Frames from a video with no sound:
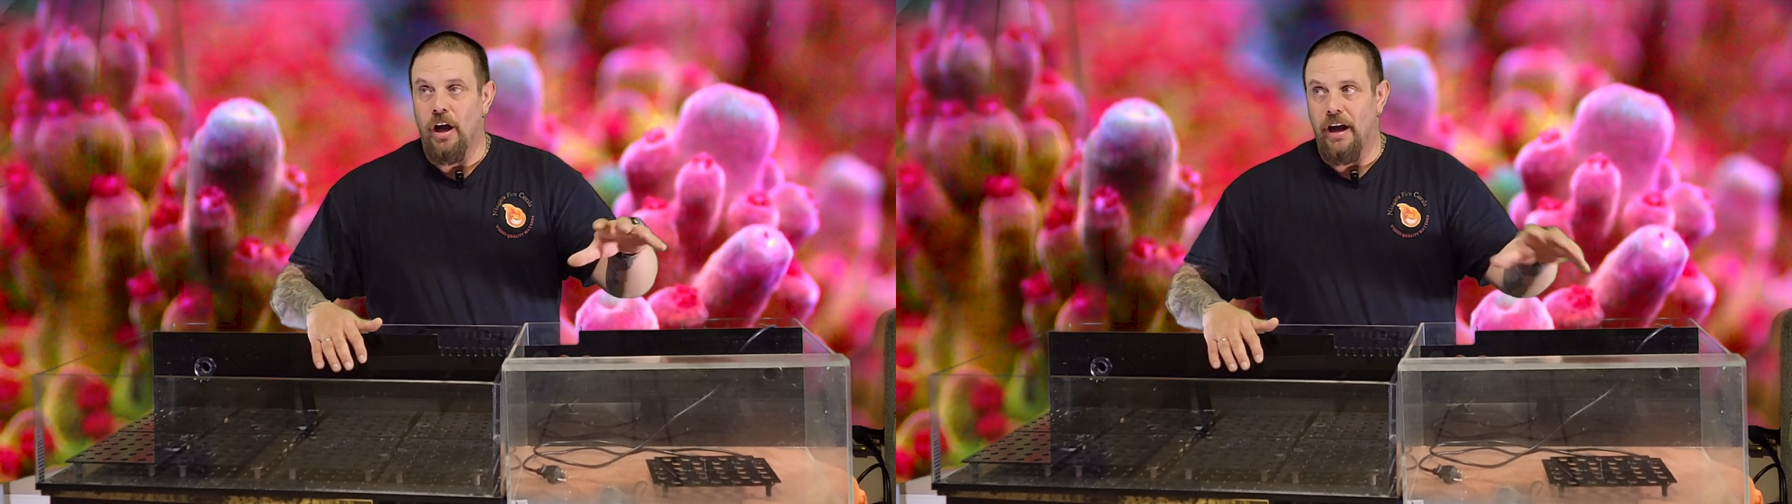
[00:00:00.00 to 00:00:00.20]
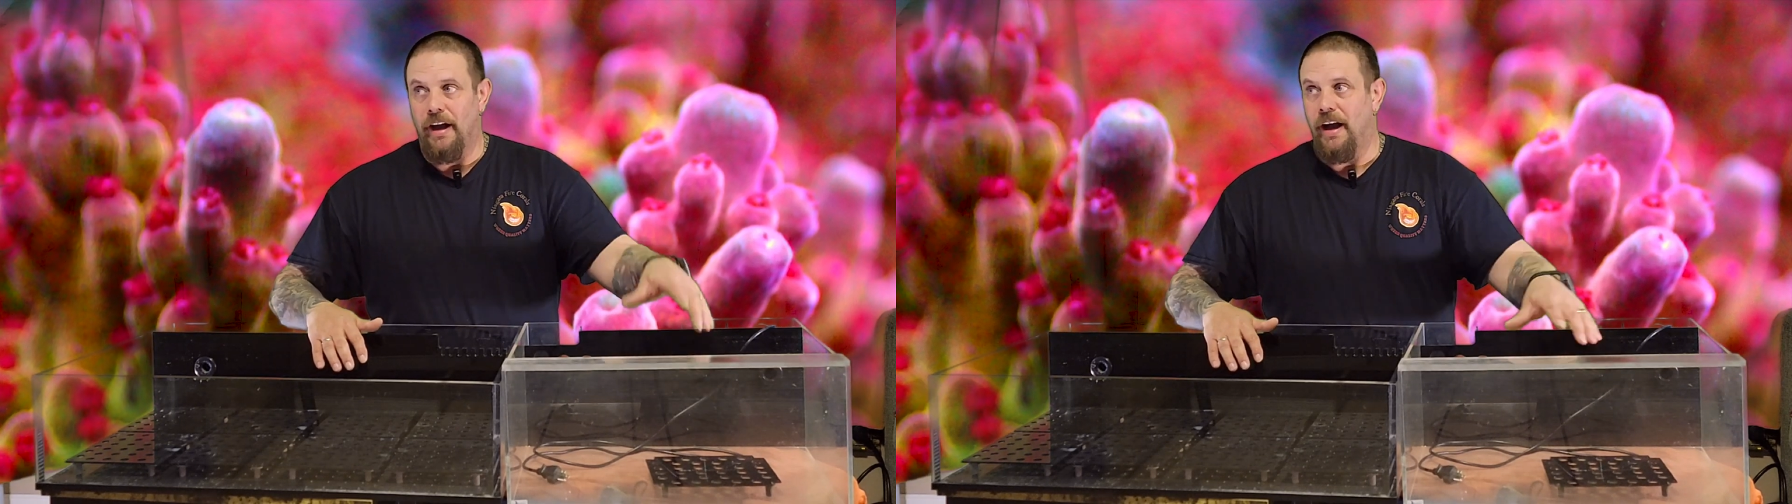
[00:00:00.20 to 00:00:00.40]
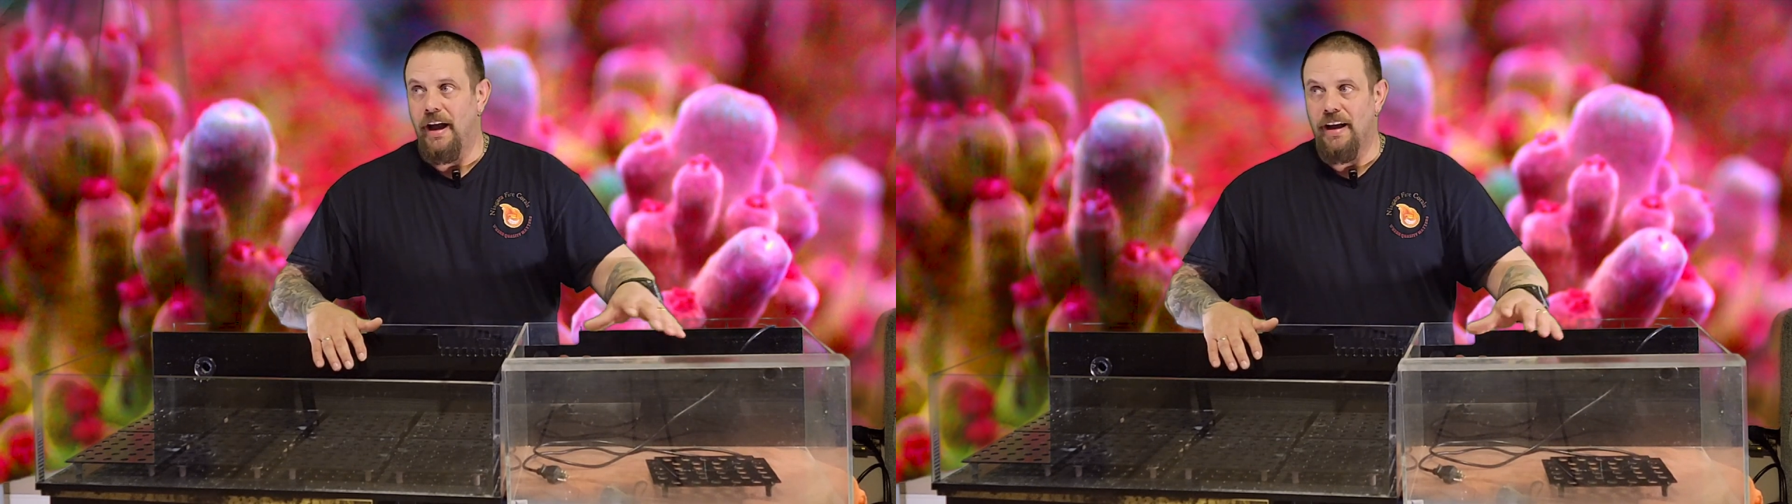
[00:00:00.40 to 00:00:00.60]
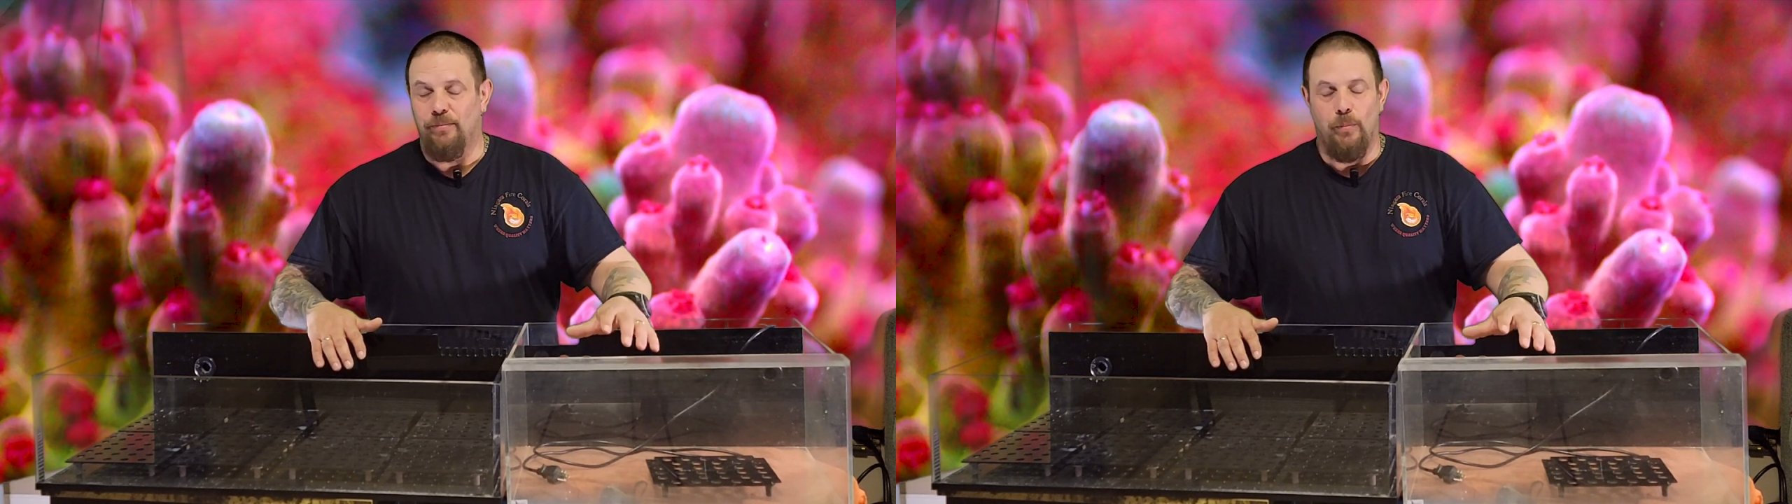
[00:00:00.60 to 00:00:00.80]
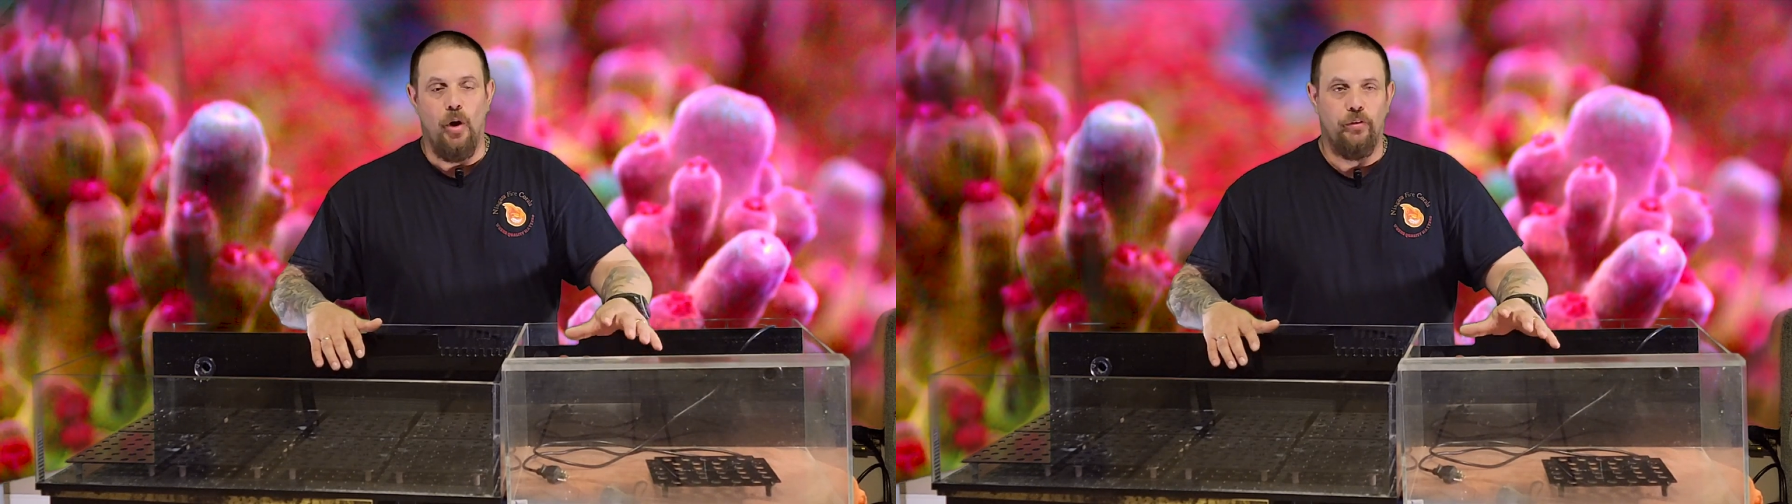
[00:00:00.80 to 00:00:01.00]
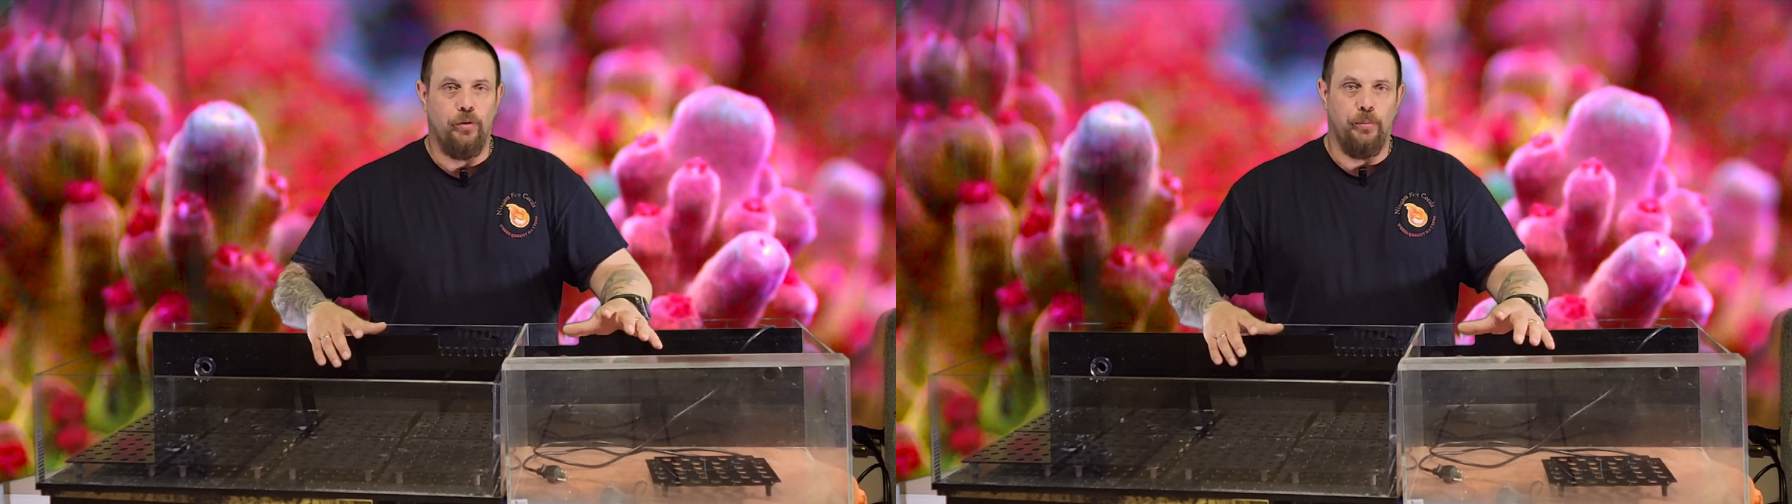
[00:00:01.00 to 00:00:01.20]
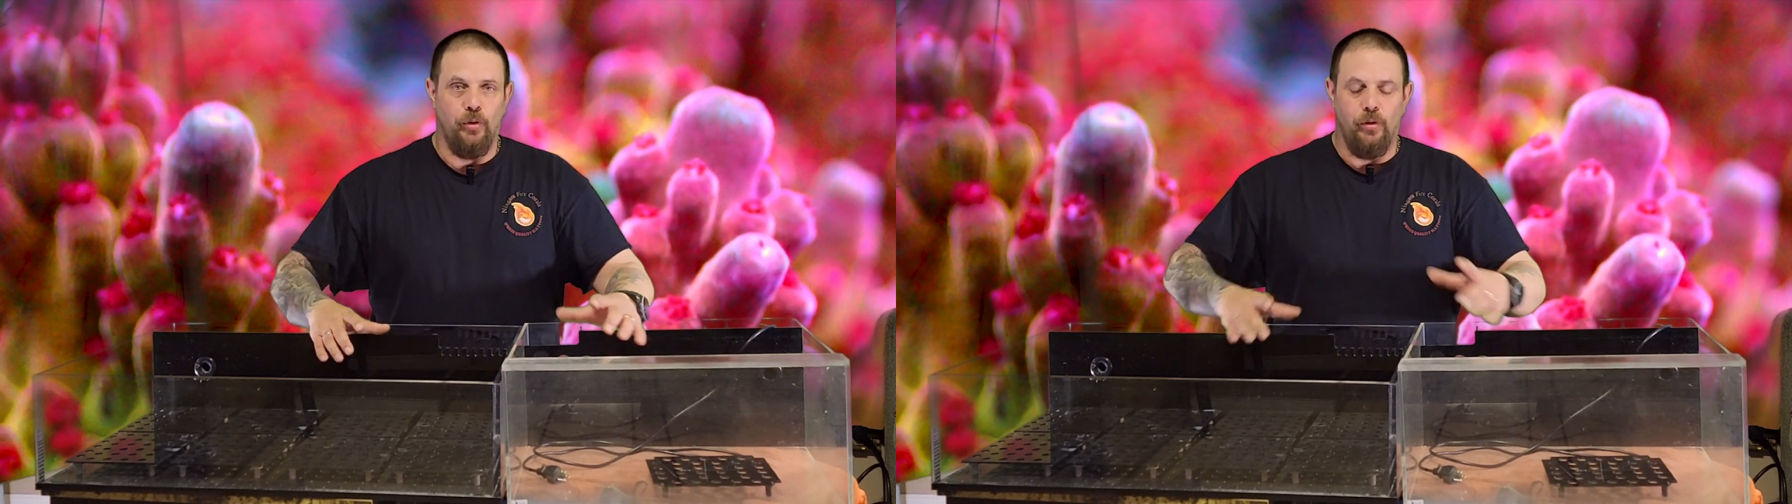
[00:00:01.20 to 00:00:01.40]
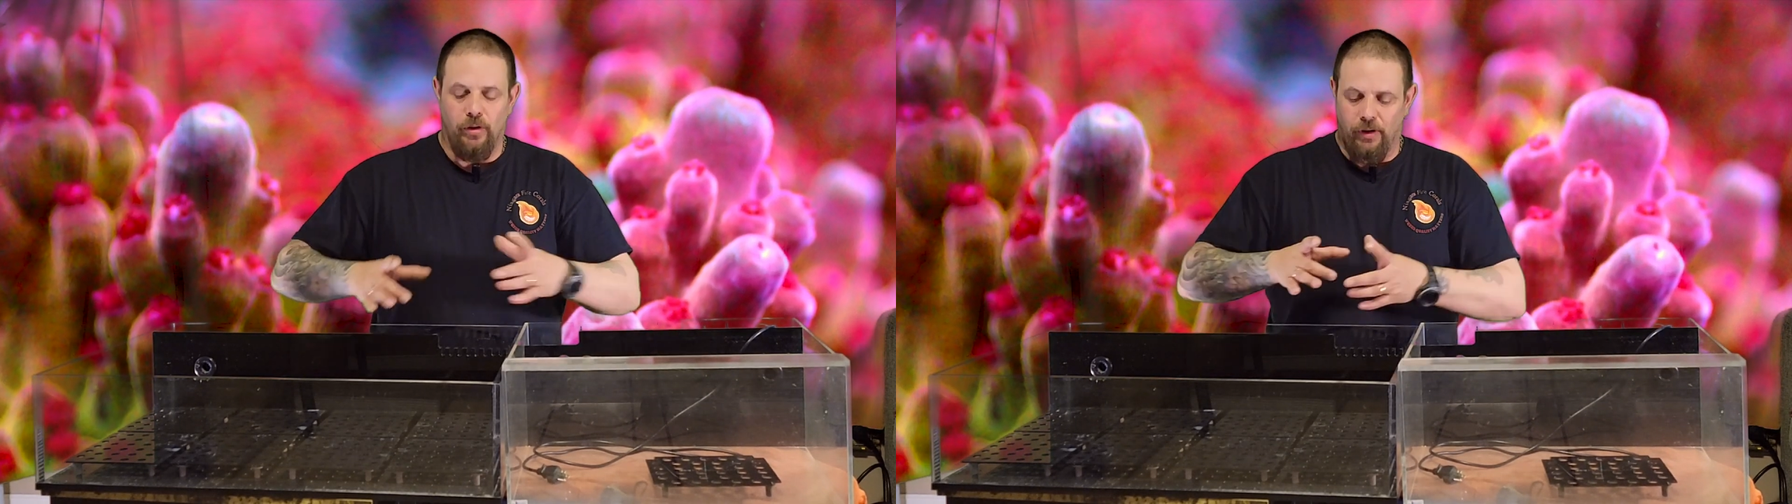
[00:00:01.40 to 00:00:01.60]
I have
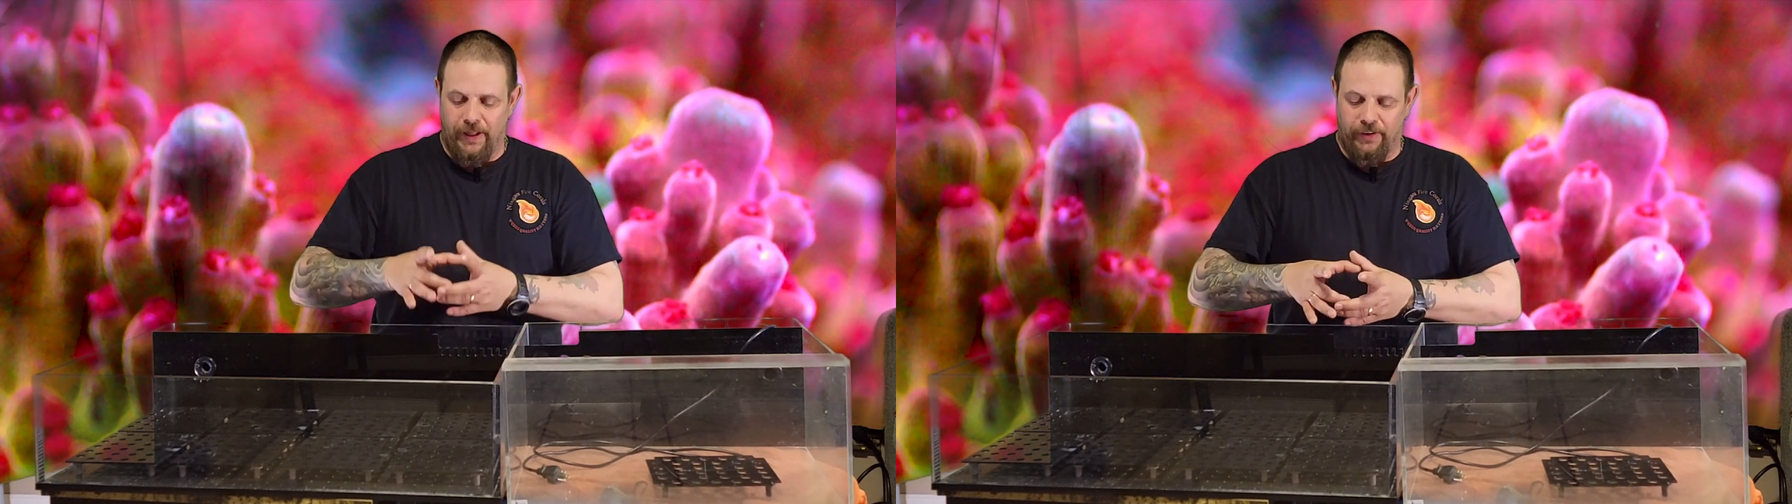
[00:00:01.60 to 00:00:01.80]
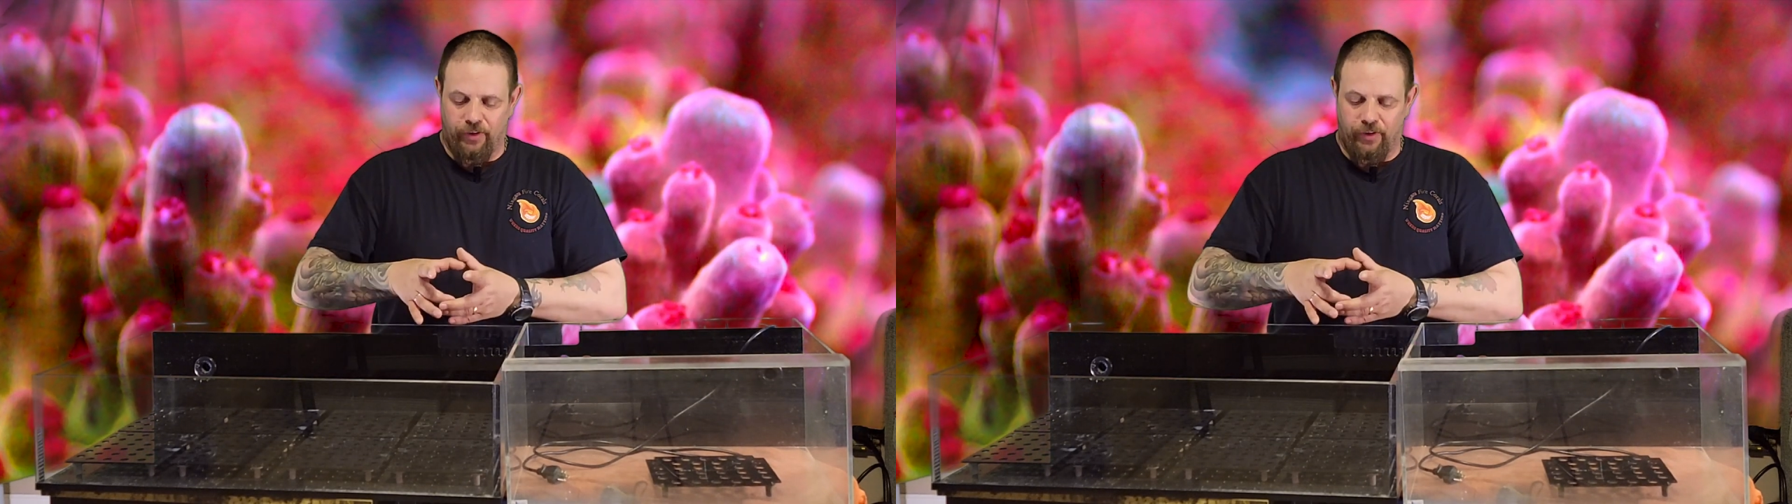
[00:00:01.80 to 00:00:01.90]
multiple, like,